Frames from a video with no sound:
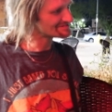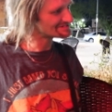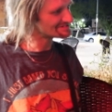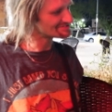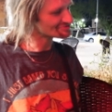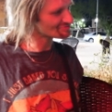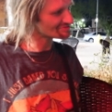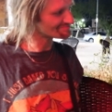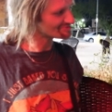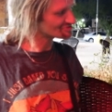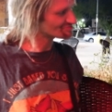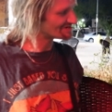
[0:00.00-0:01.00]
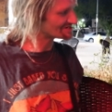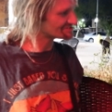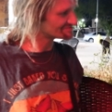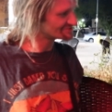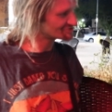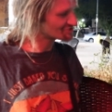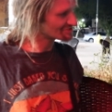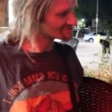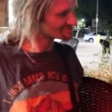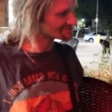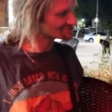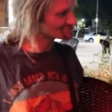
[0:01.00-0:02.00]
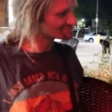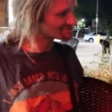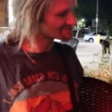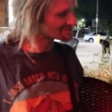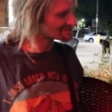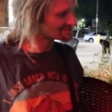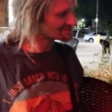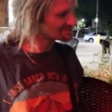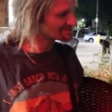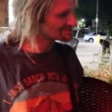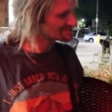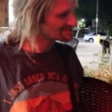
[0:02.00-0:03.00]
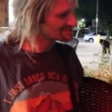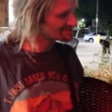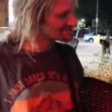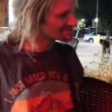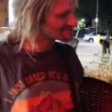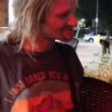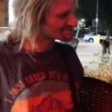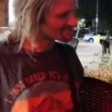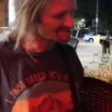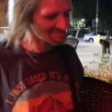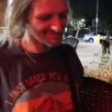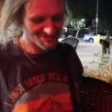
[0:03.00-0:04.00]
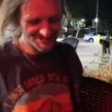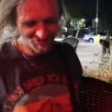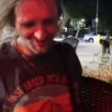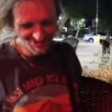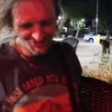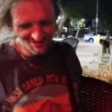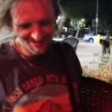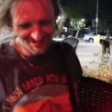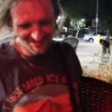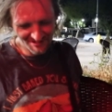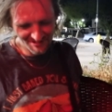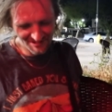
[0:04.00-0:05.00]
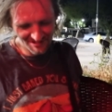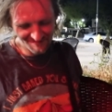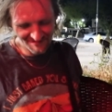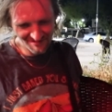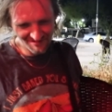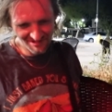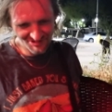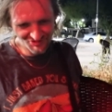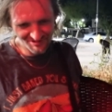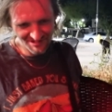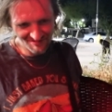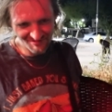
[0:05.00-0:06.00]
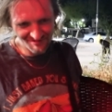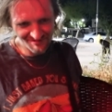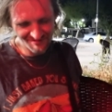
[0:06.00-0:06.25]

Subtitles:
Yeah, that was one perspective he shared once. But wait, what was this question again? I lost on that one.